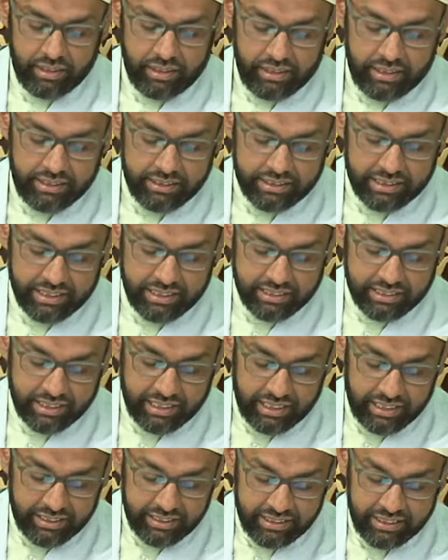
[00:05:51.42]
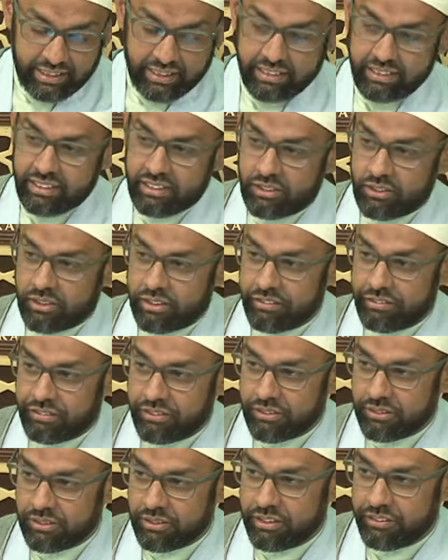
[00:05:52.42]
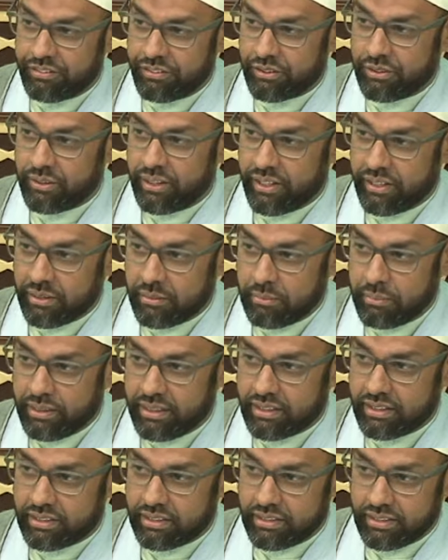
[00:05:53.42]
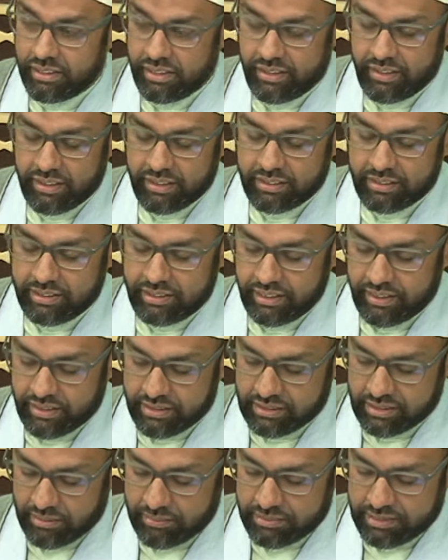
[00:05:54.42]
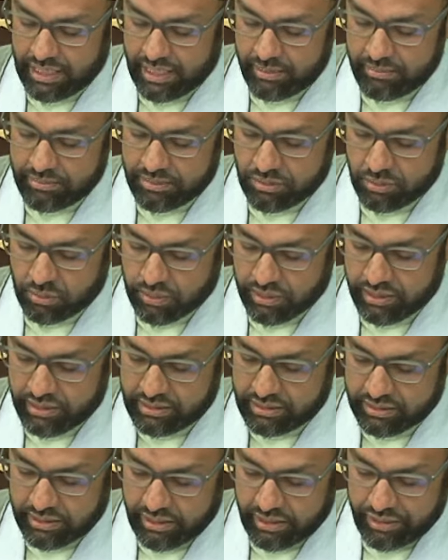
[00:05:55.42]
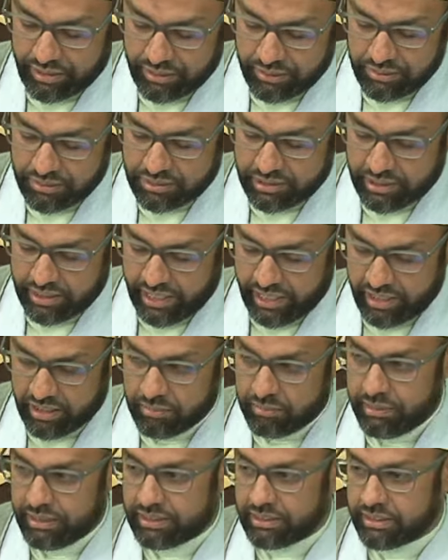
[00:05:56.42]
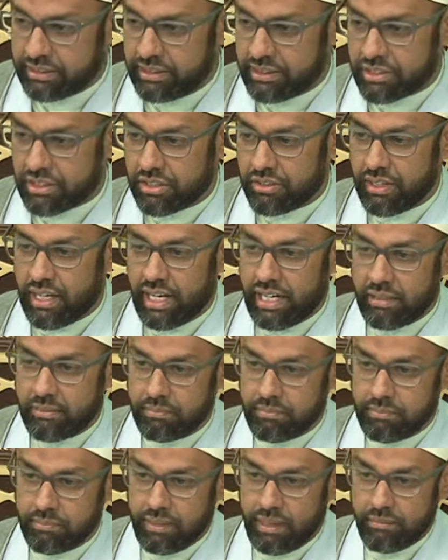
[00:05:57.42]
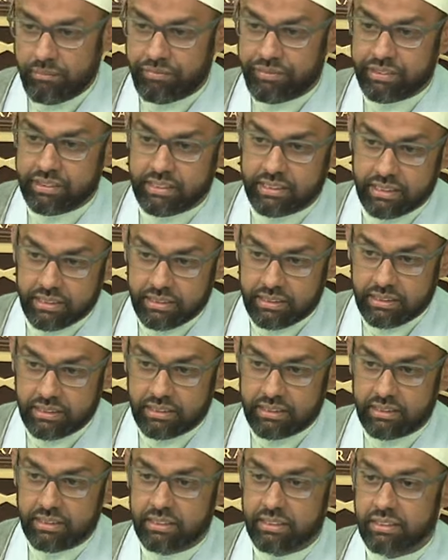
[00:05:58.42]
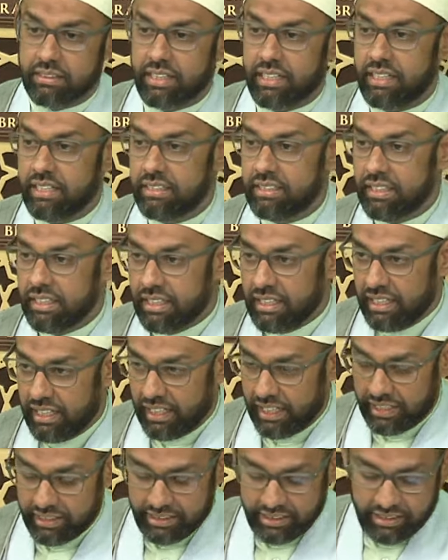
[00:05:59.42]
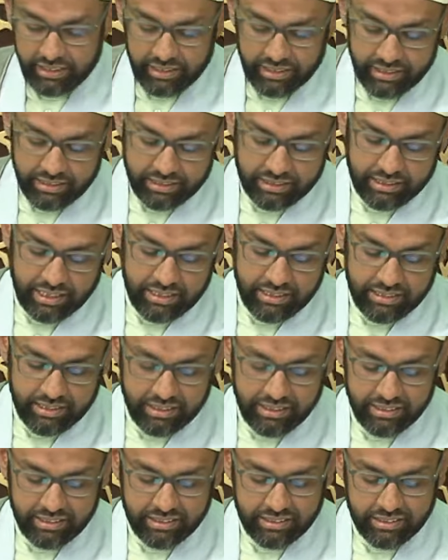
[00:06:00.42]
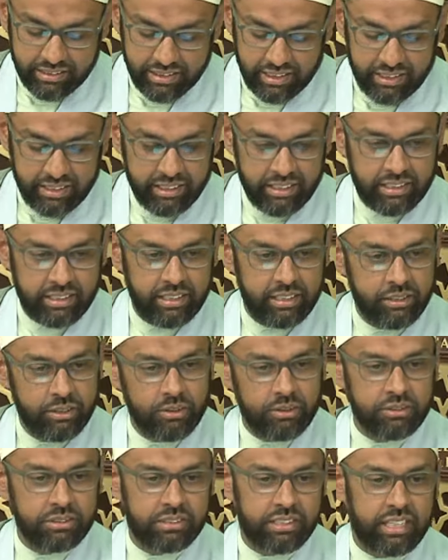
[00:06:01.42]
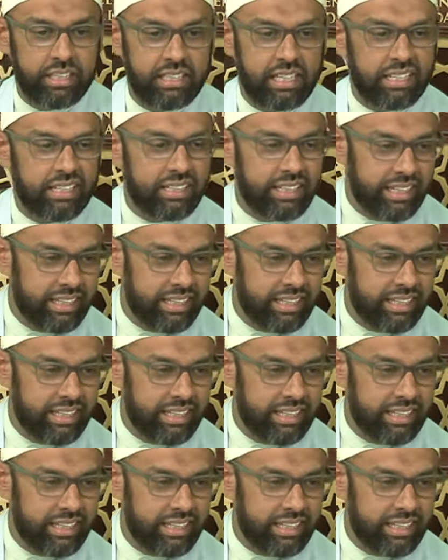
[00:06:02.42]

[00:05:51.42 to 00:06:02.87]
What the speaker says: He says that indeed, you know, if you know Arabic, there are sometimes words that are used in Arabic to describe emphasis, right? And in this sentence, and in, you don't say that in